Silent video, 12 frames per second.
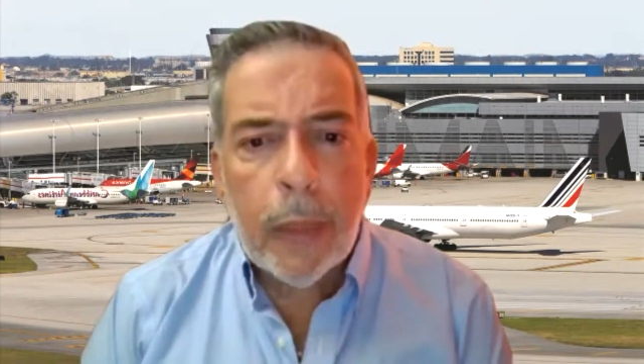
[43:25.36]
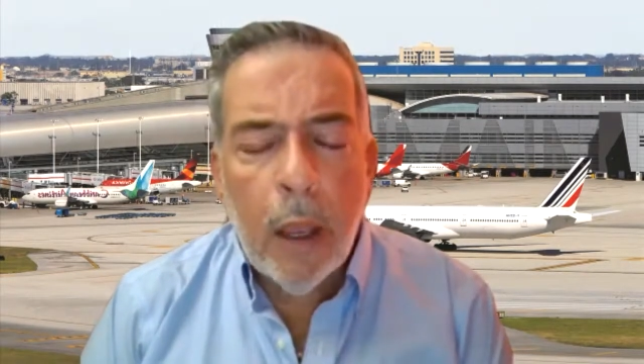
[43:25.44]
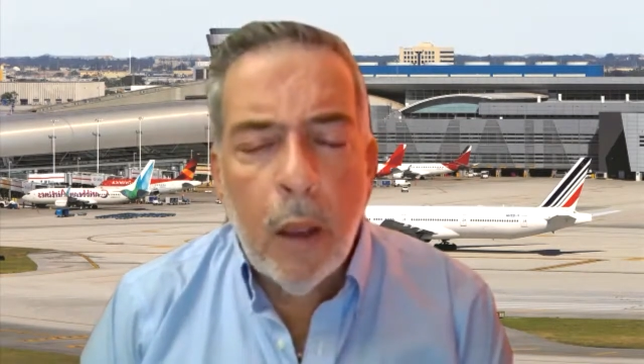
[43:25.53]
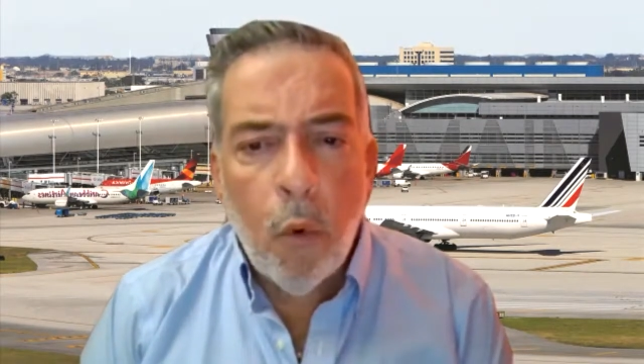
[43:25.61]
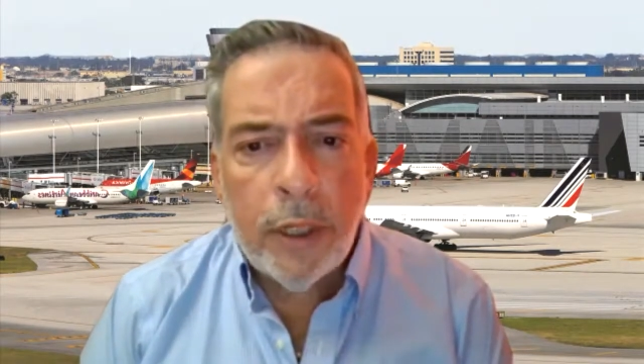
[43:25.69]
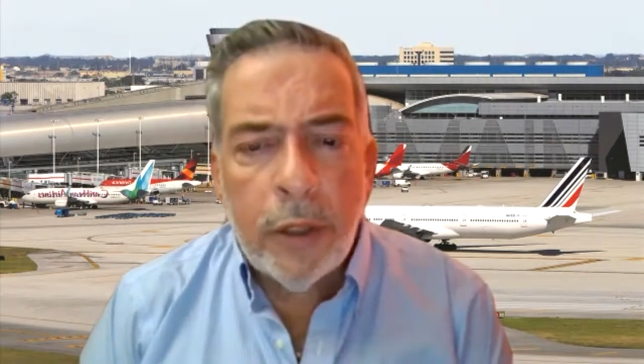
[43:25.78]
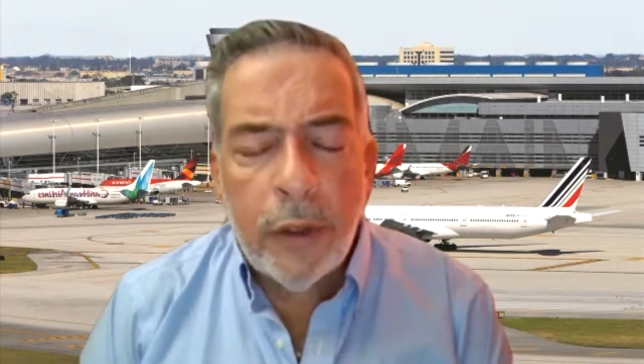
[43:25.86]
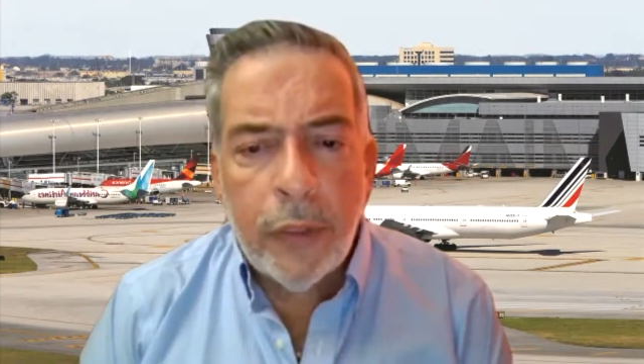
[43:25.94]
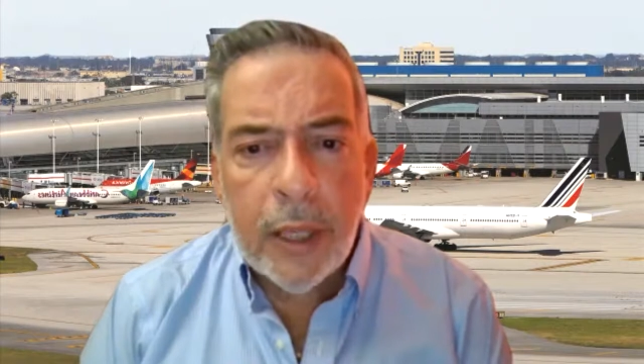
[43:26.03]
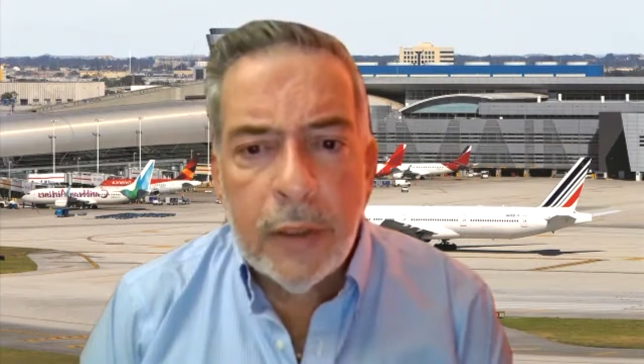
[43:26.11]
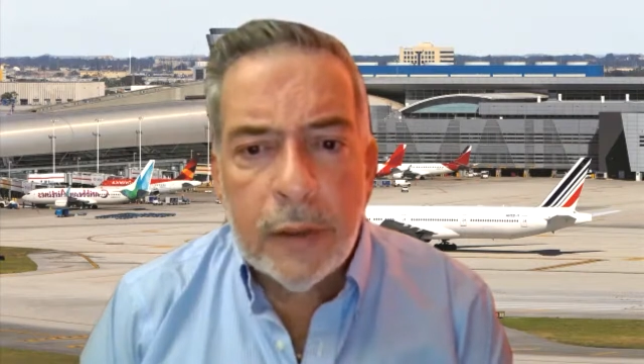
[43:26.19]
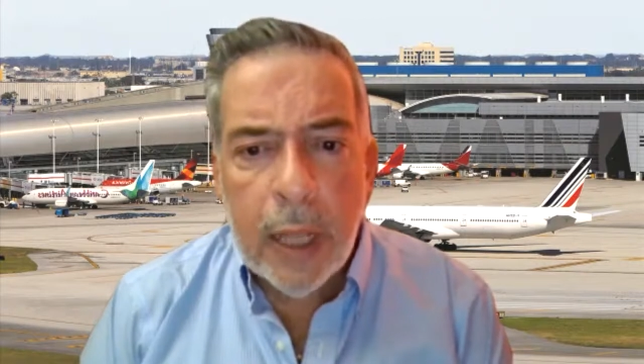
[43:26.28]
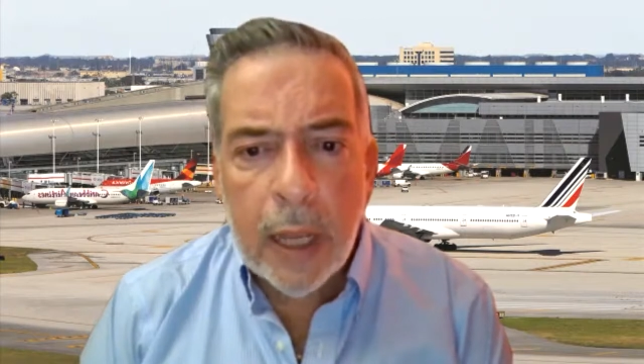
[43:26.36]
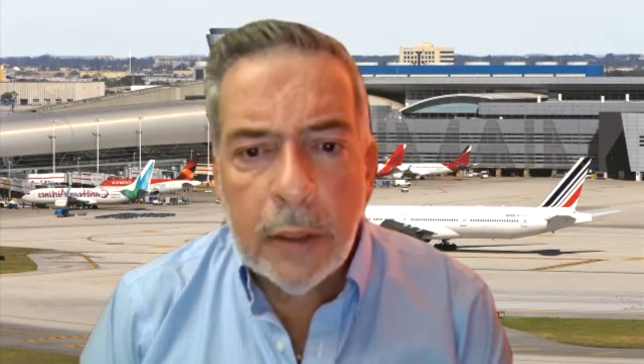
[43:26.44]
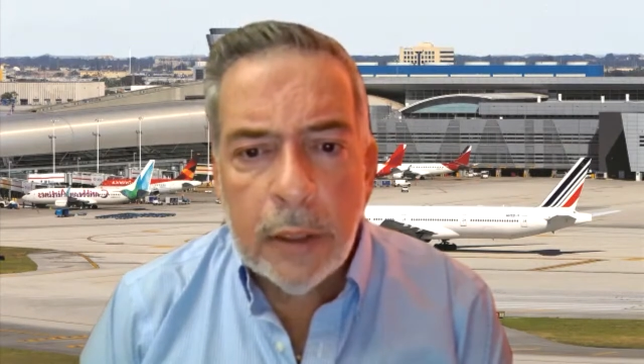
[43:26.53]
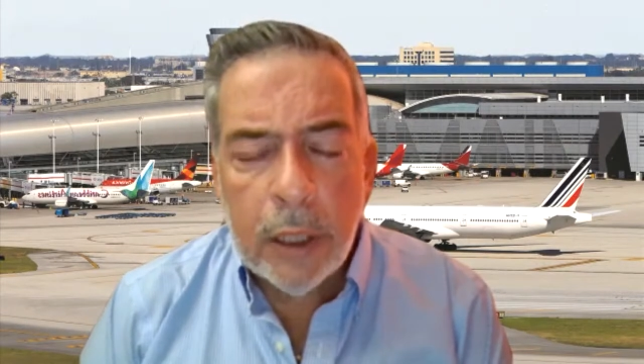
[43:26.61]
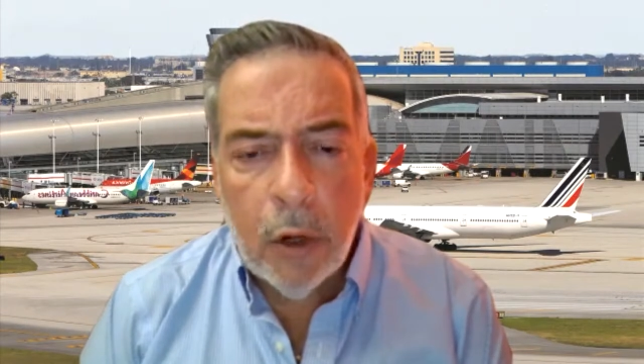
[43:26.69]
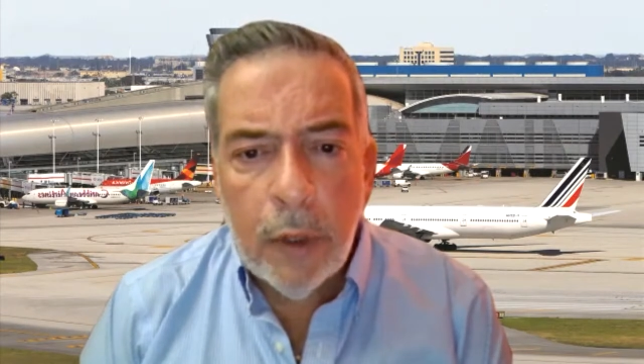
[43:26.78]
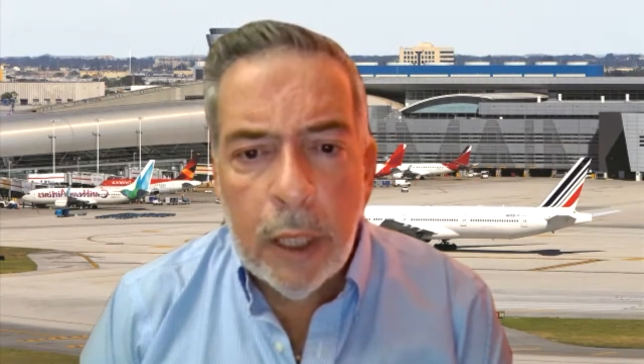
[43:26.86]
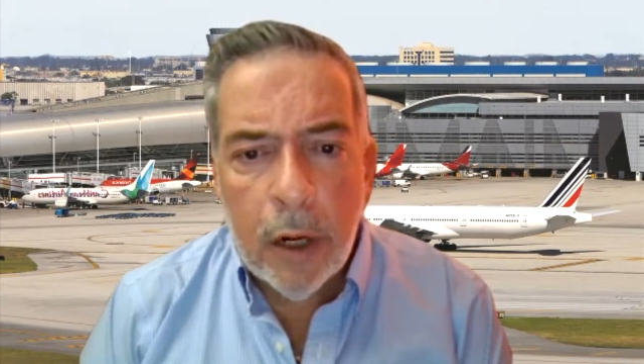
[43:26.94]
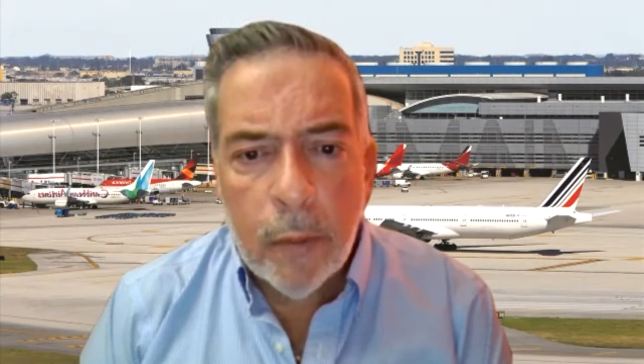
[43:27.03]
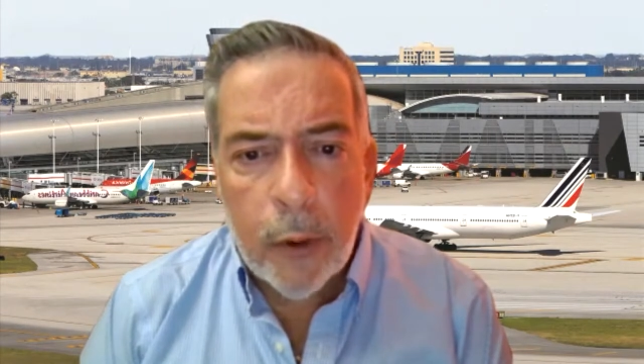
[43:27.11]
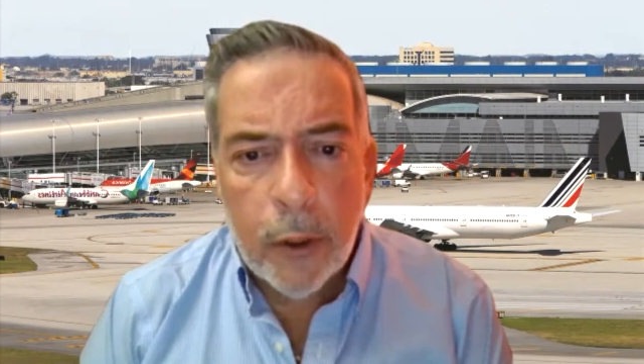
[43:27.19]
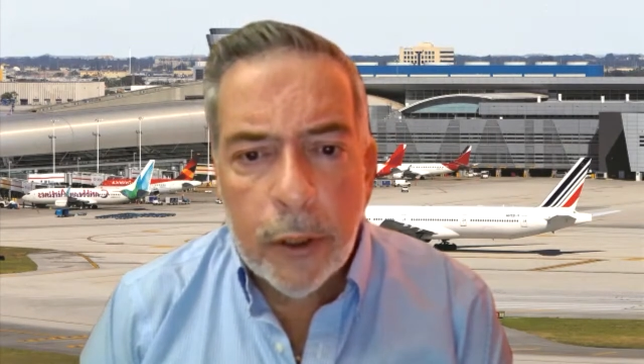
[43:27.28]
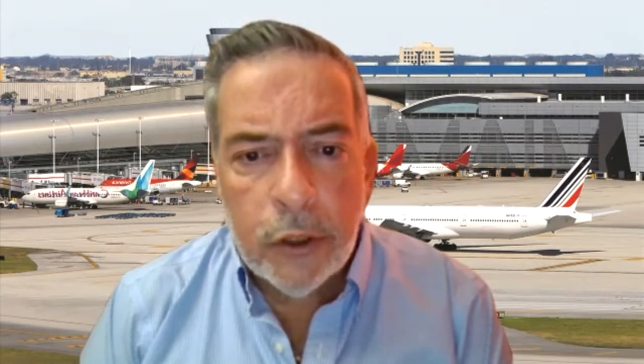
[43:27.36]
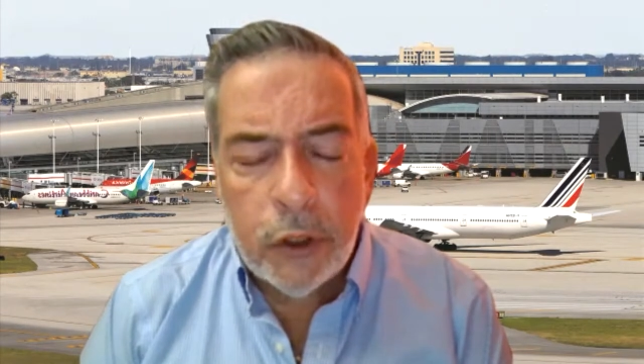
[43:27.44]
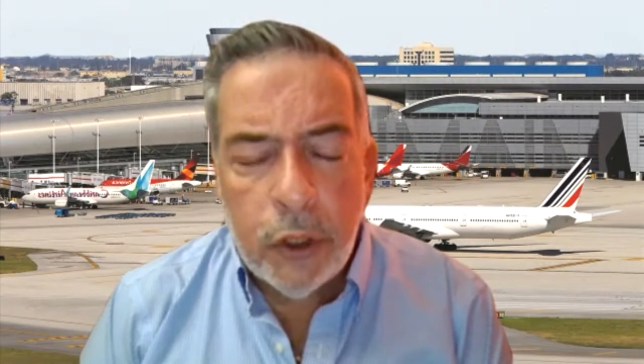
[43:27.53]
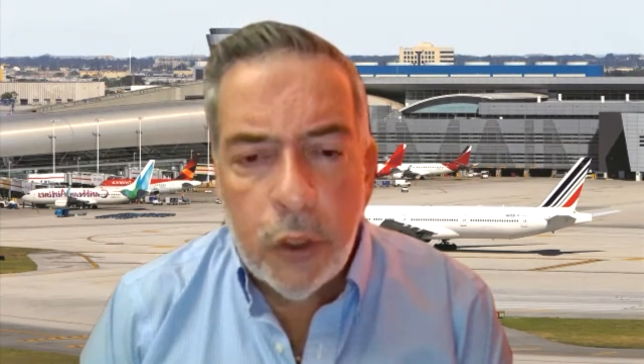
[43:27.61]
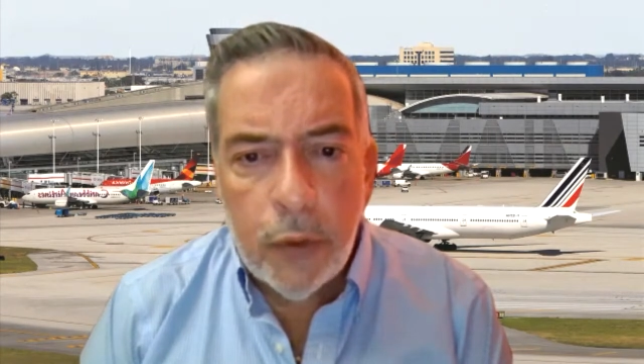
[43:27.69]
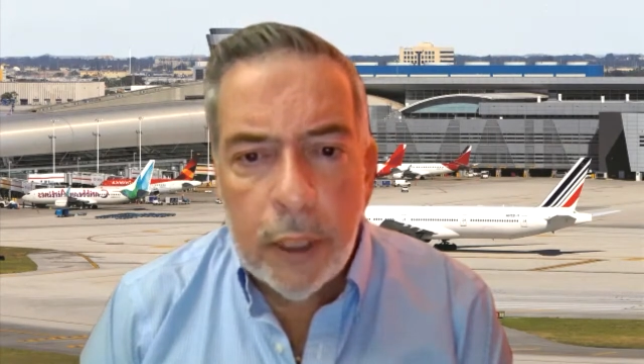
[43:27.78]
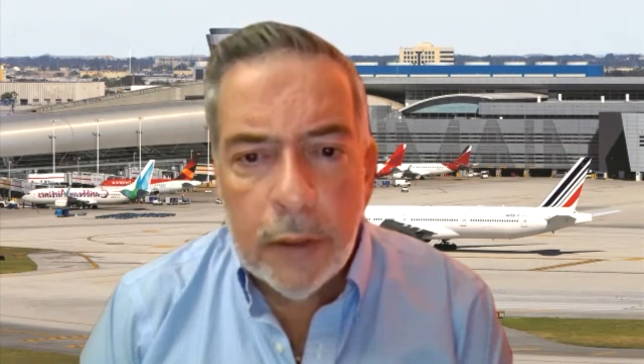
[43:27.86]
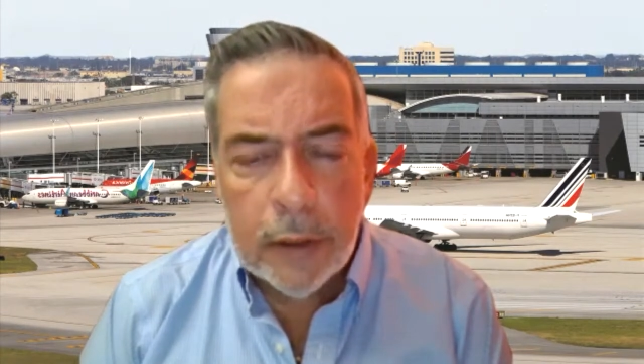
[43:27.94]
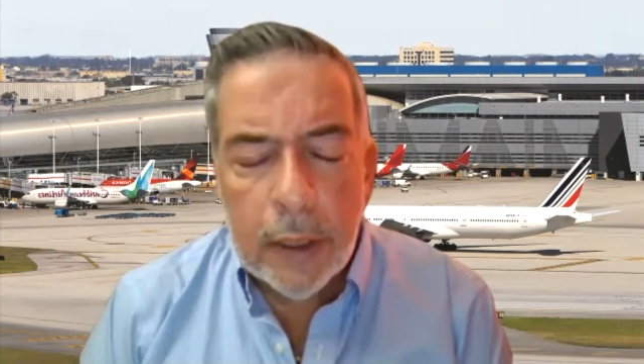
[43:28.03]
one of the things that airports do is,